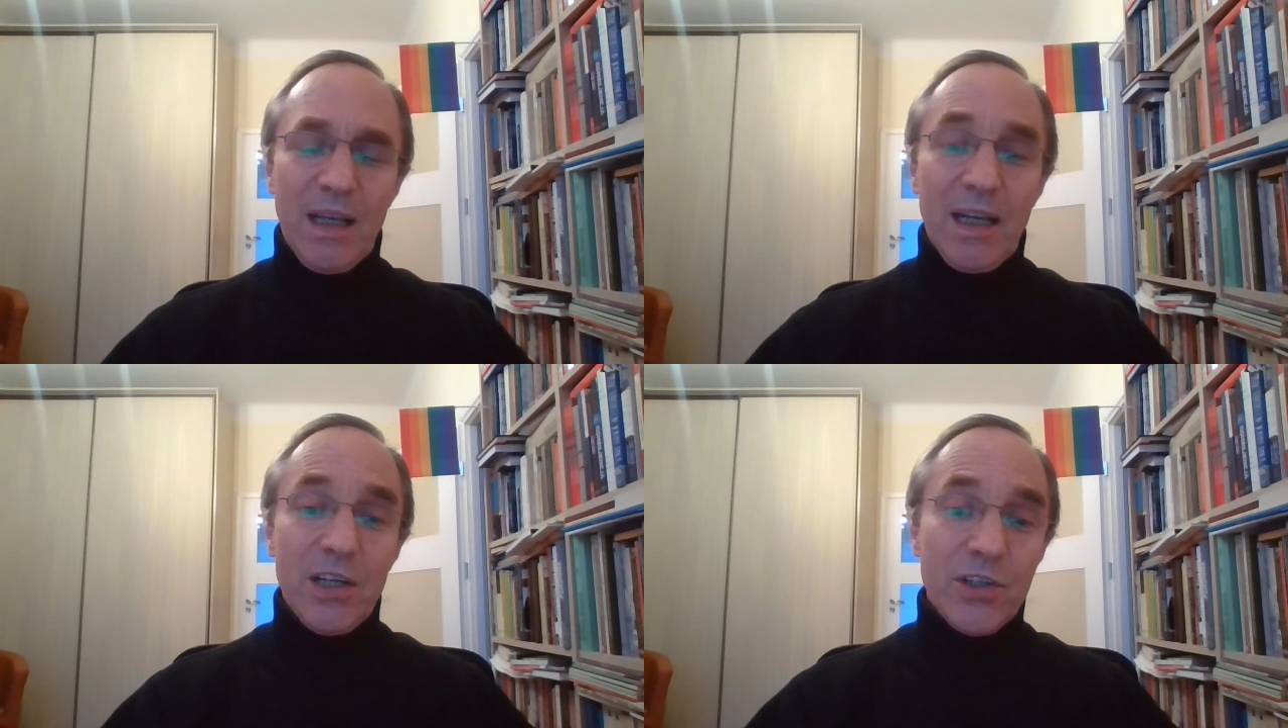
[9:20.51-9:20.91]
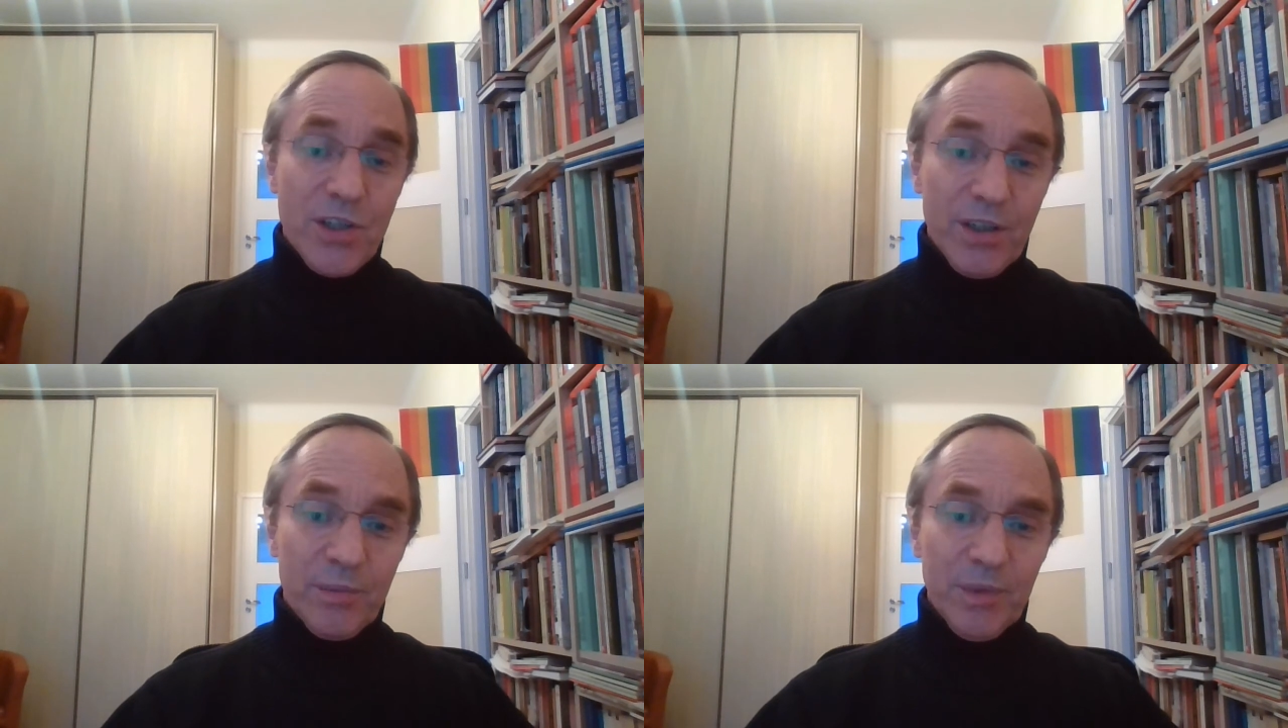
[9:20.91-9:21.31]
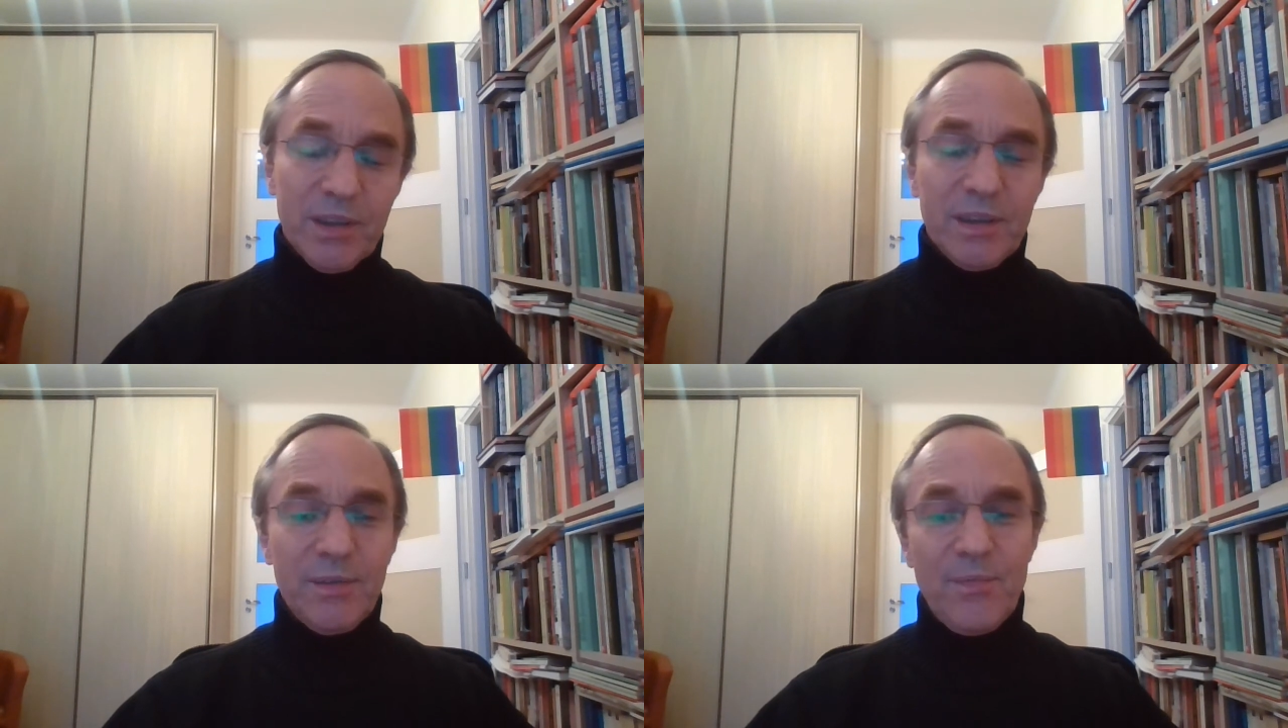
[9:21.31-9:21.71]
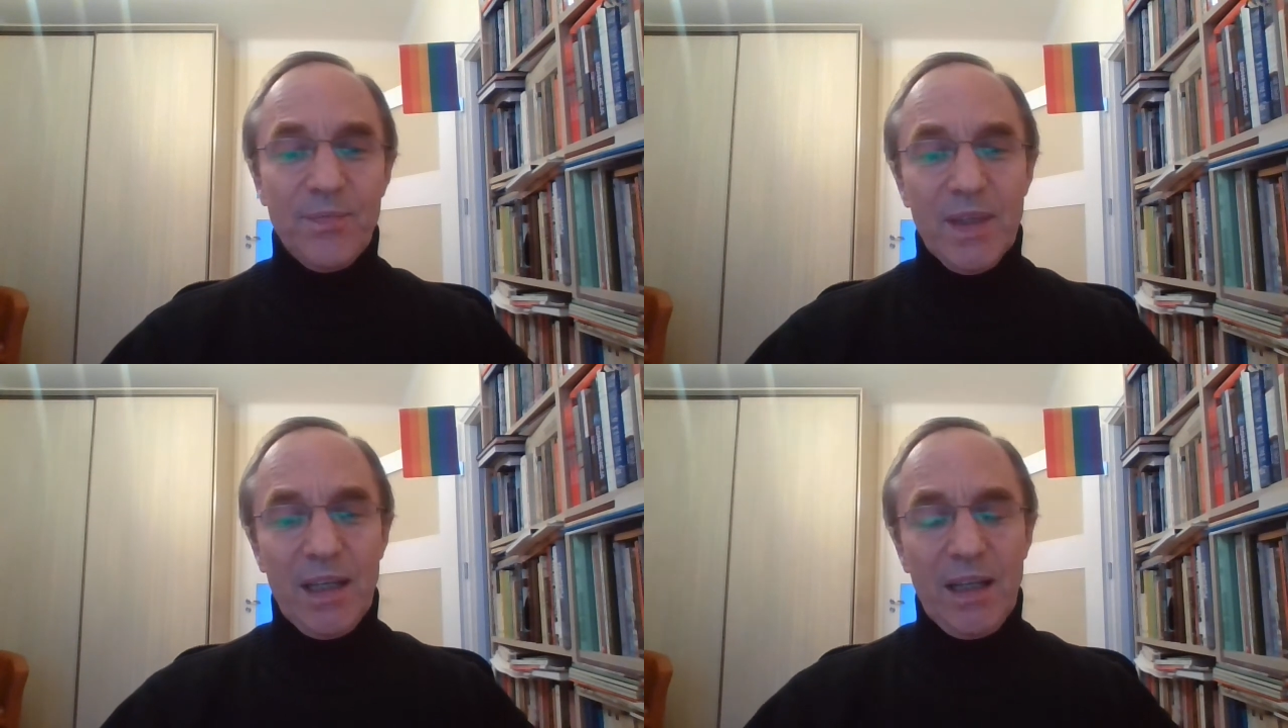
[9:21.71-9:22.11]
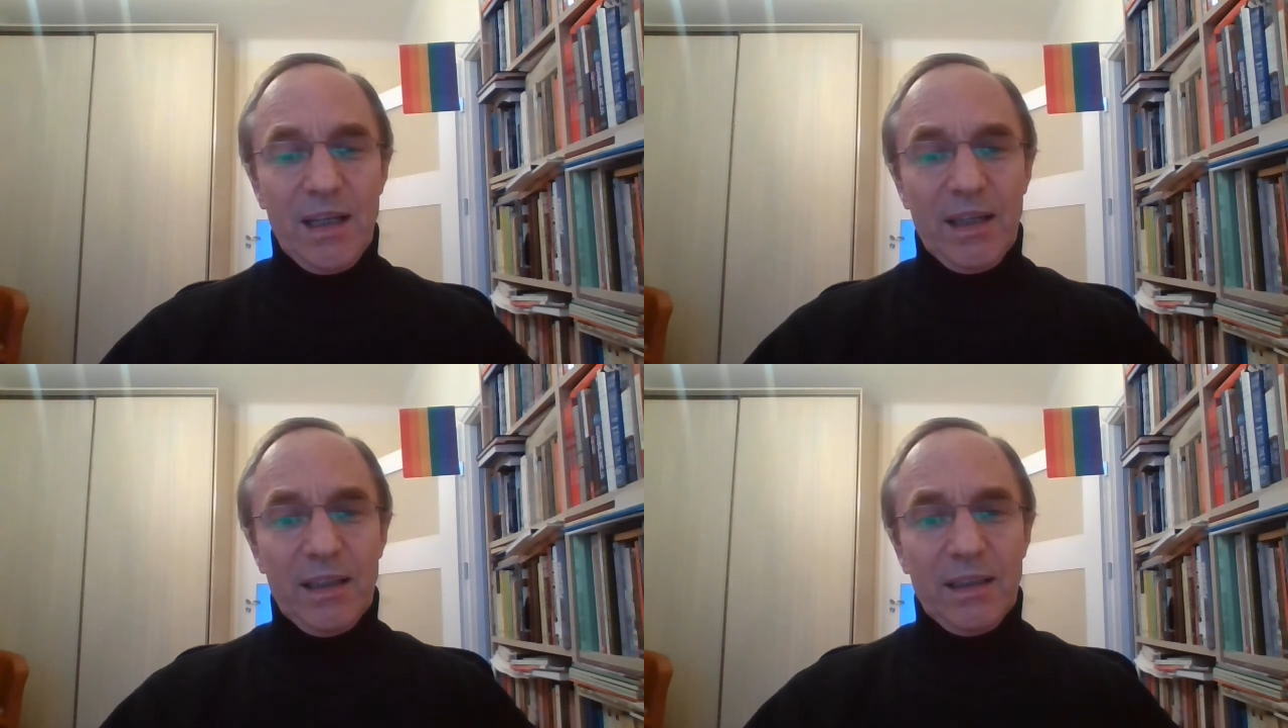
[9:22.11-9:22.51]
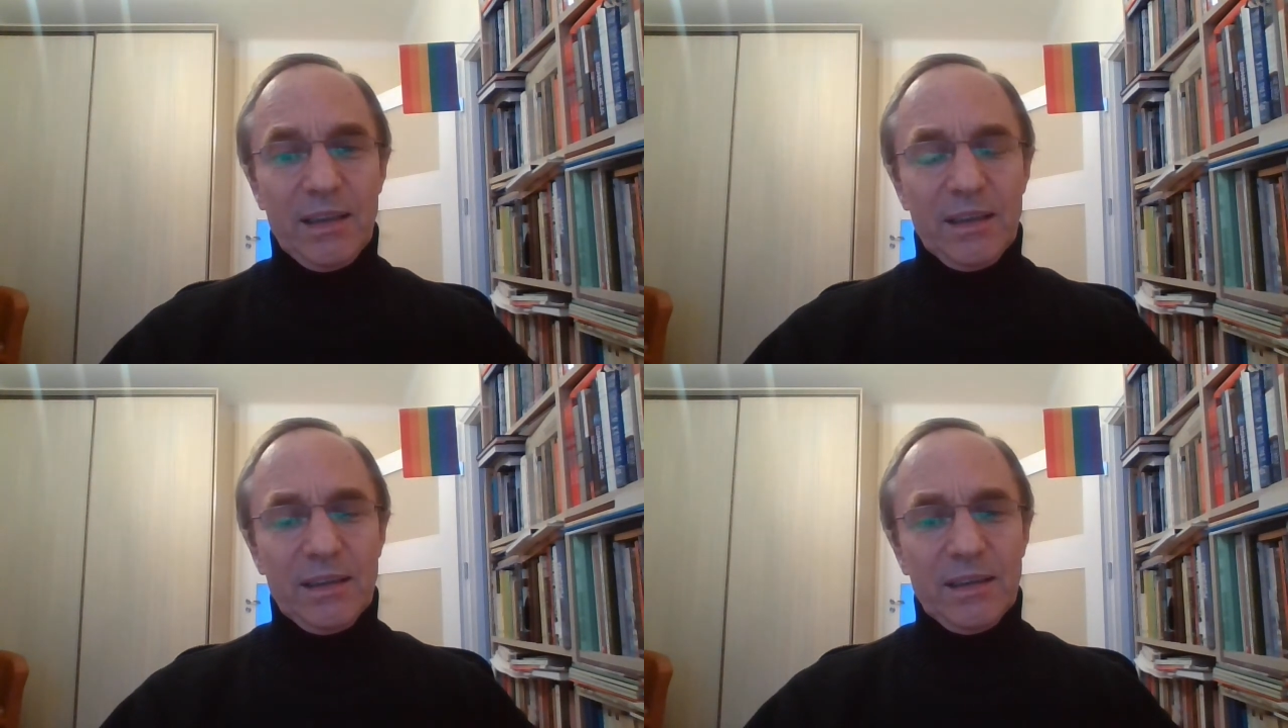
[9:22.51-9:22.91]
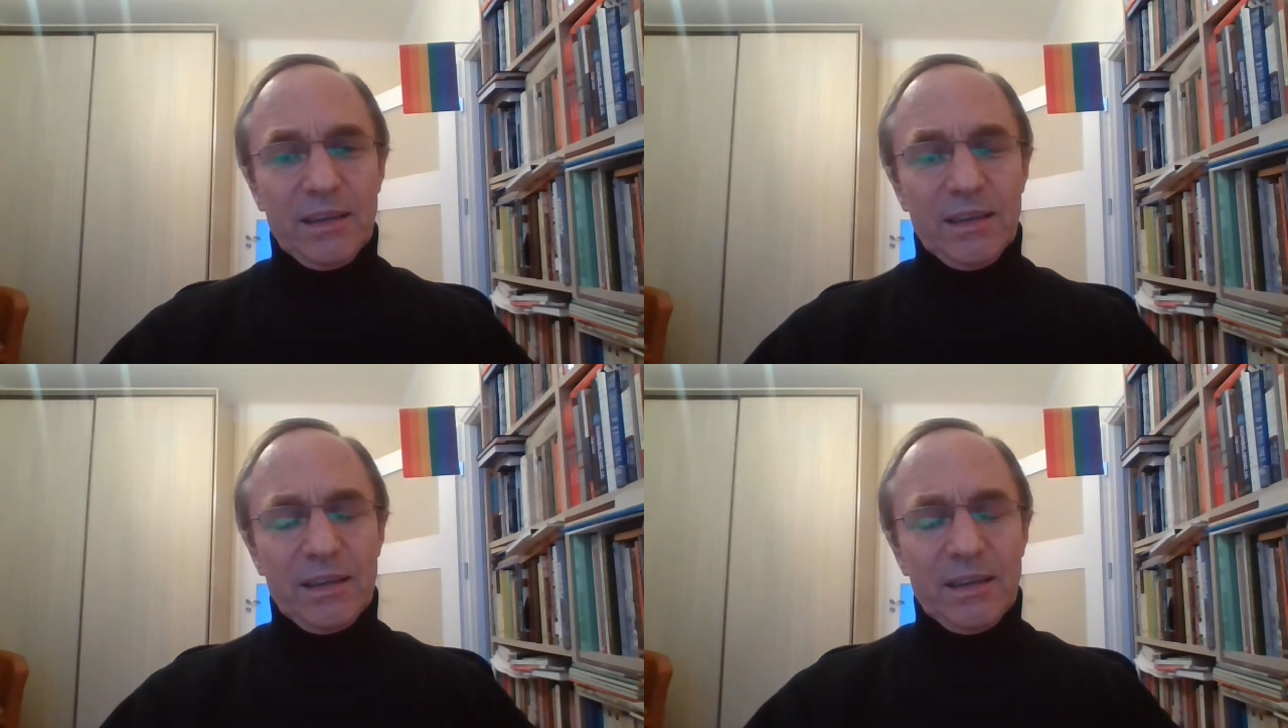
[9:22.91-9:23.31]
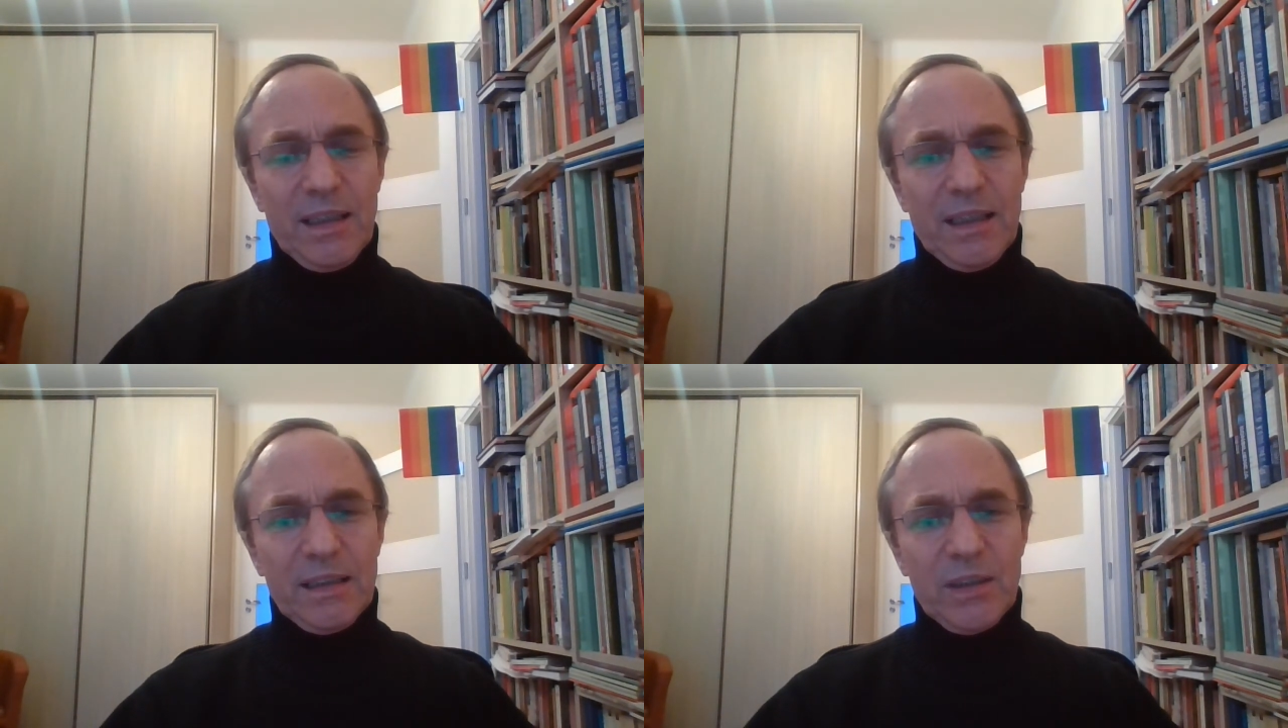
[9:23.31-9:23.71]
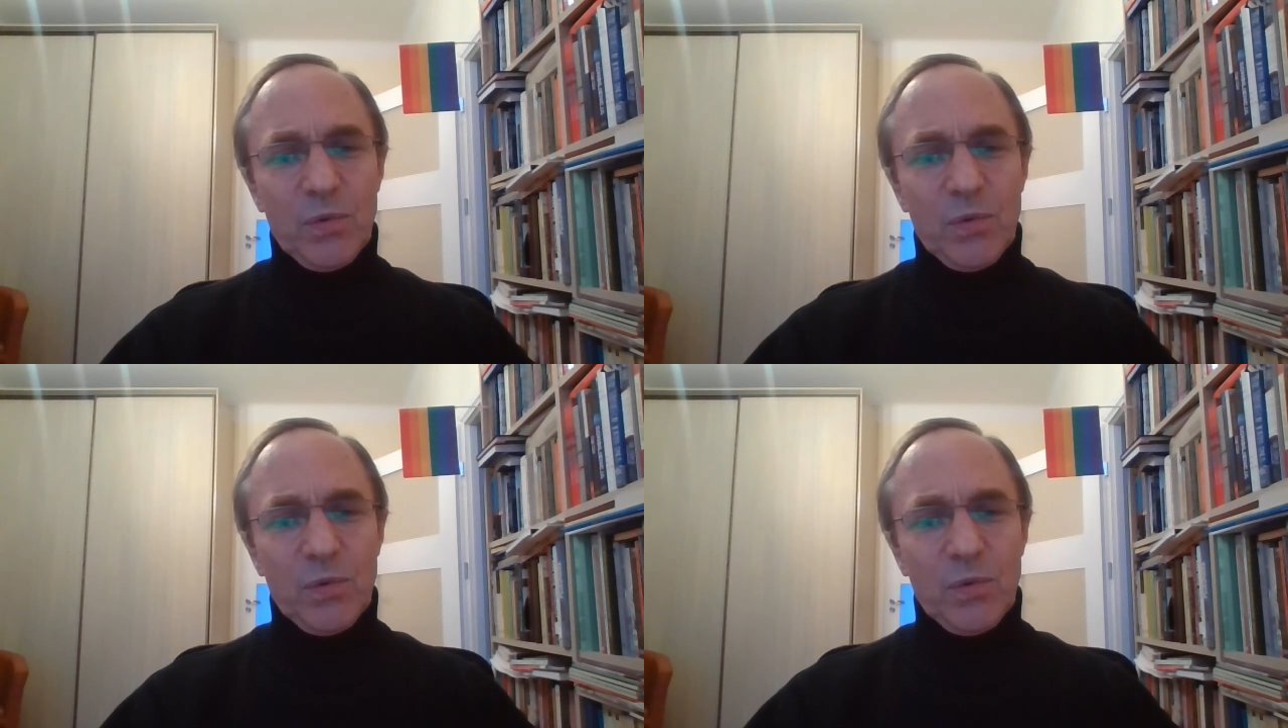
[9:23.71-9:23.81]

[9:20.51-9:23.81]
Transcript: in German, and it